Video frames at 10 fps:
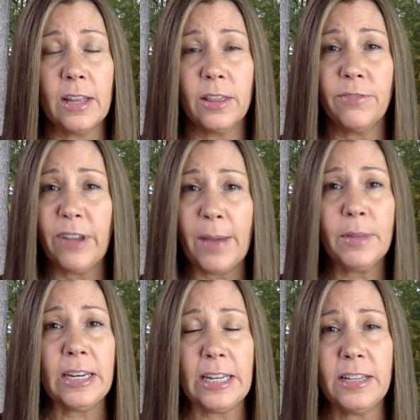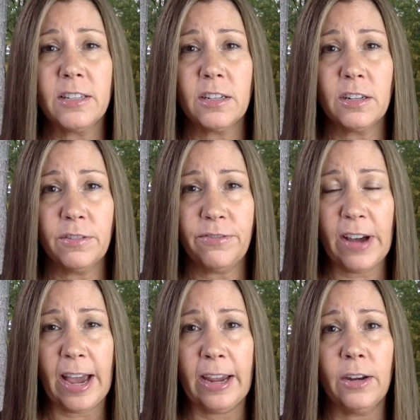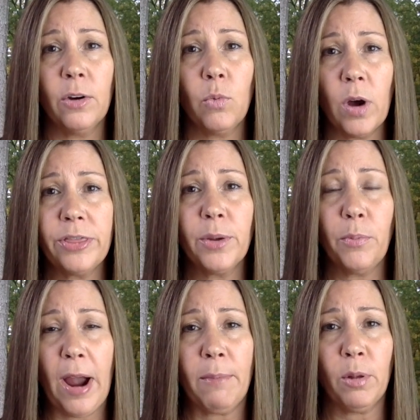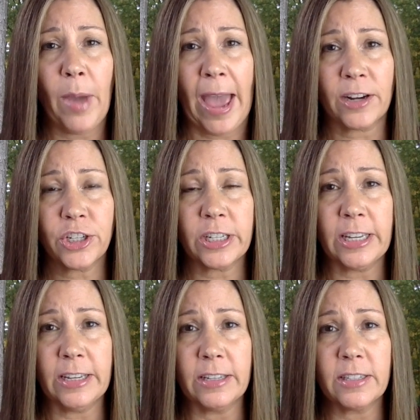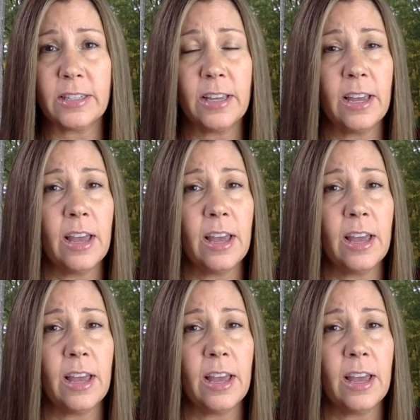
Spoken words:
The family needs to define what the problem actually is.